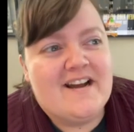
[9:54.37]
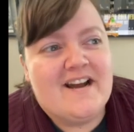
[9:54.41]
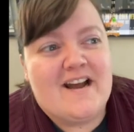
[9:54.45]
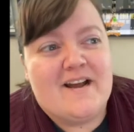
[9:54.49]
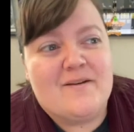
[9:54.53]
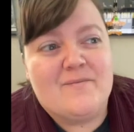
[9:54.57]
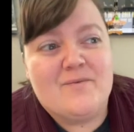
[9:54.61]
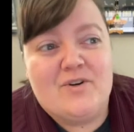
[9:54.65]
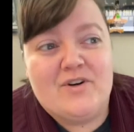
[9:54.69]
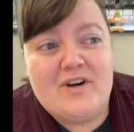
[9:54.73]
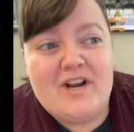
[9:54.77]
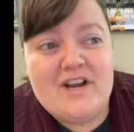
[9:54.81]

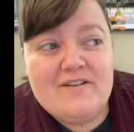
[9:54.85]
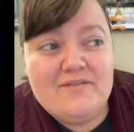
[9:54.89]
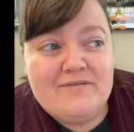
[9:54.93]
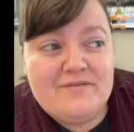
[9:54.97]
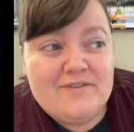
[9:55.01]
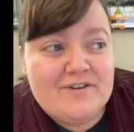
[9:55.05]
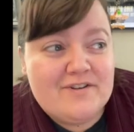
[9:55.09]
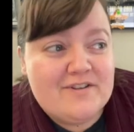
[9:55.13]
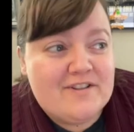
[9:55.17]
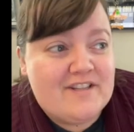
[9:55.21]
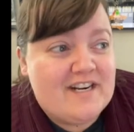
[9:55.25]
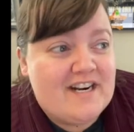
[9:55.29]
I'm
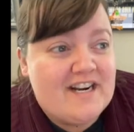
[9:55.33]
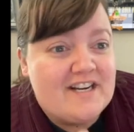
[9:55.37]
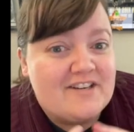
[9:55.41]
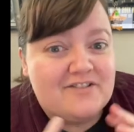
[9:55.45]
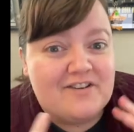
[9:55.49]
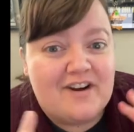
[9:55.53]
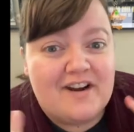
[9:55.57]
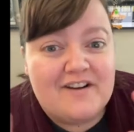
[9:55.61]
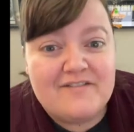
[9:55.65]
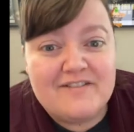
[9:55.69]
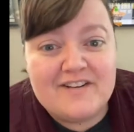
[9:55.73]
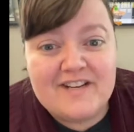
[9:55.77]
grateful that I
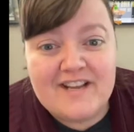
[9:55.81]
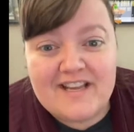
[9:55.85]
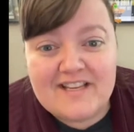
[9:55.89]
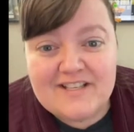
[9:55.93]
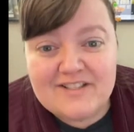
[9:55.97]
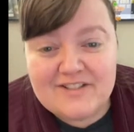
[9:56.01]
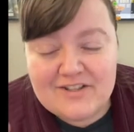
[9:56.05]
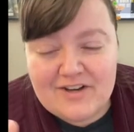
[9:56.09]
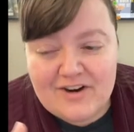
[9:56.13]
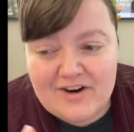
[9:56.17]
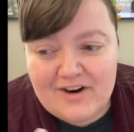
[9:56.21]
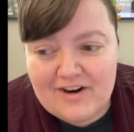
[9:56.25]
drive a
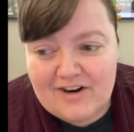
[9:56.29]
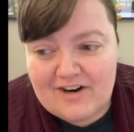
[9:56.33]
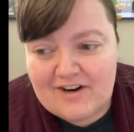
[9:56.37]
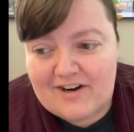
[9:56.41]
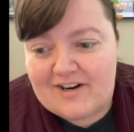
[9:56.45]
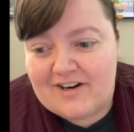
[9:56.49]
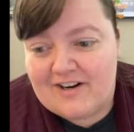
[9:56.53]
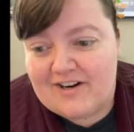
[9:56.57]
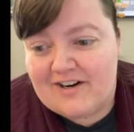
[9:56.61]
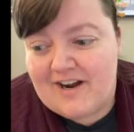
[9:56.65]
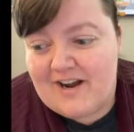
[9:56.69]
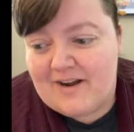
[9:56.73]
nice
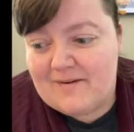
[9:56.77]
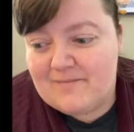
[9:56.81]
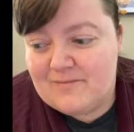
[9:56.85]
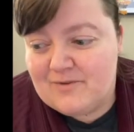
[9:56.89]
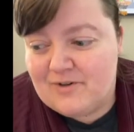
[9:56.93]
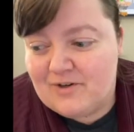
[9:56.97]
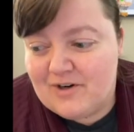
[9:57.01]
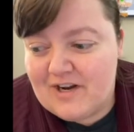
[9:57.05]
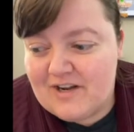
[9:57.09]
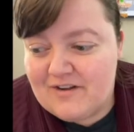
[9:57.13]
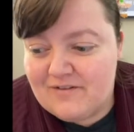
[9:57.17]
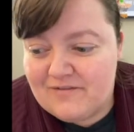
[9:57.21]
car. I'm
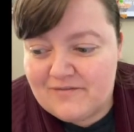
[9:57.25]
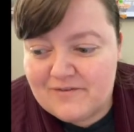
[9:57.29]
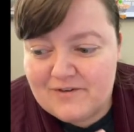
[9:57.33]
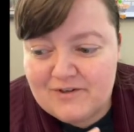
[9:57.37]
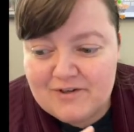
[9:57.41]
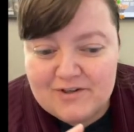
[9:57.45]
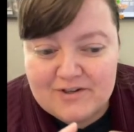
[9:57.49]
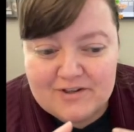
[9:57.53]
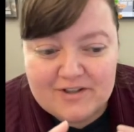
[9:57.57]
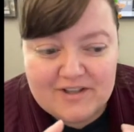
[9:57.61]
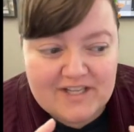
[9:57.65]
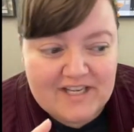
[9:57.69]

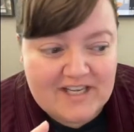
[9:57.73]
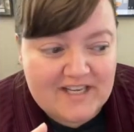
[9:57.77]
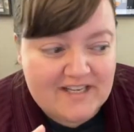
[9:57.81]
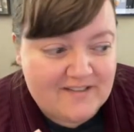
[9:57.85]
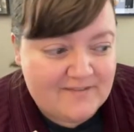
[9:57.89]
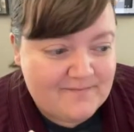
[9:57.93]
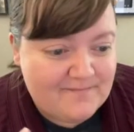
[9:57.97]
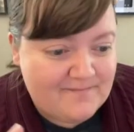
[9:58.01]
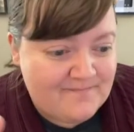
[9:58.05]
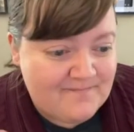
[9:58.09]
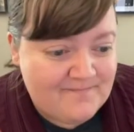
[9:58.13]
grateful that,